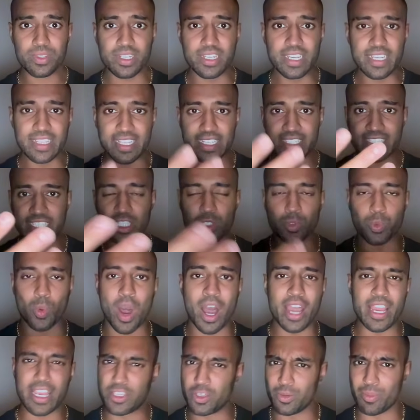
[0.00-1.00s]
This is
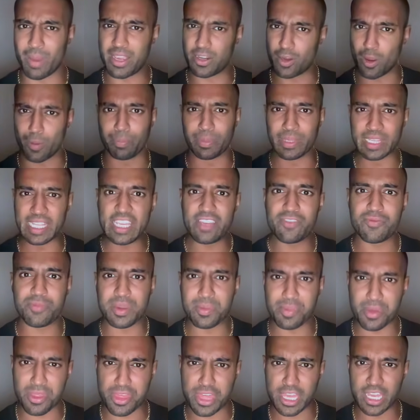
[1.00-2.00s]
why, and you might not believe me,
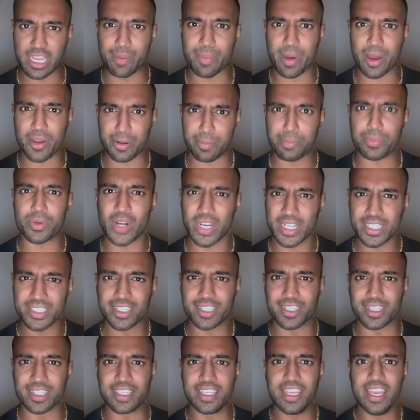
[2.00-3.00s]
but think about it
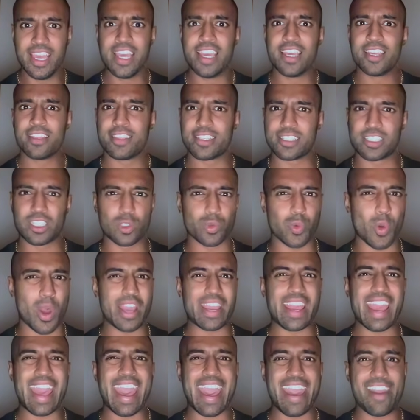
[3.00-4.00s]
practically. This is
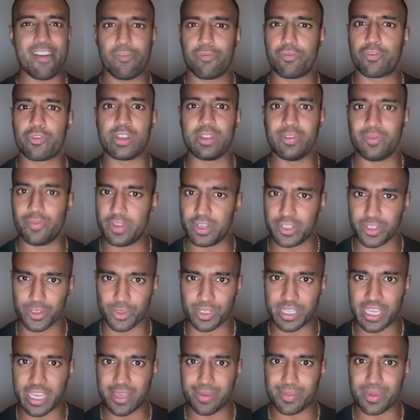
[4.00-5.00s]
why every video
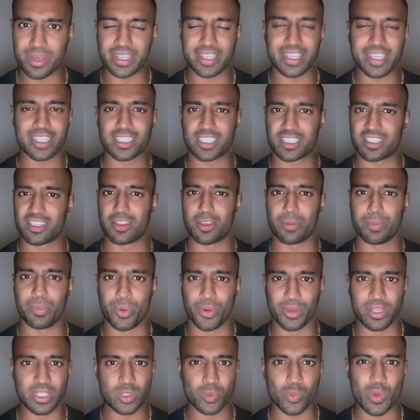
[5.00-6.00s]
gamer gets to the
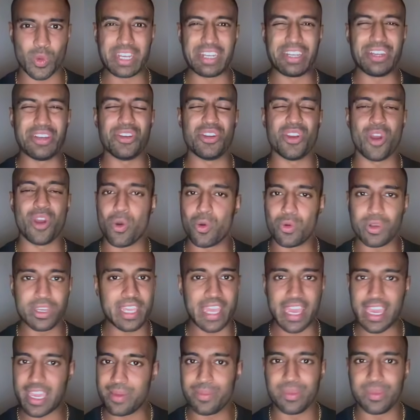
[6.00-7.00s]
point where no
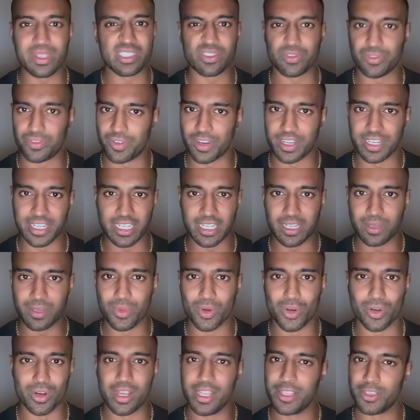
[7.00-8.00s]
game is fun
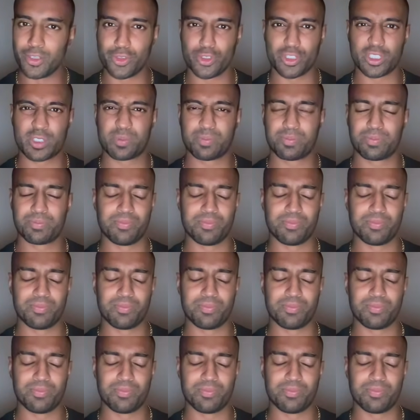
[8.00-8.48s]
anymore and you're just